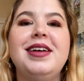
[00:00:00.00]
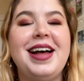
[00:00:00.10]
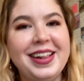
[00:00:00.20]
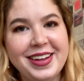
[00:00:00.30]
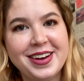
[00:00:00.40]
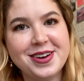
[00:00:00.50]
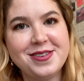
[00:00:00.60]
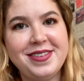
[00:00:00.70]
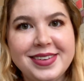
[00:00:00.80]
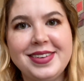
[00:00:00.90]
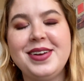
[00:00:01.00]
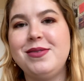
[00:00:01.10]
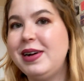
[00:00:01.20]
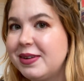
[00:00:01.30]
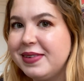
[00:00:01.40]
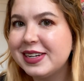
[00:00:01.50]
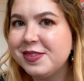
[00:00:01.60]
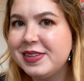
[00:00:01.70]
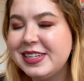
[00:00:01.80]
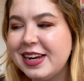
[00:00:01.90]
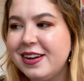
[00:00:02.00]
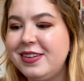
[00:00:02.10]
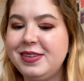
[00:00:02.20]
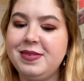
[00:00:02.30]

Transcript: Hello, welcome back to my channel.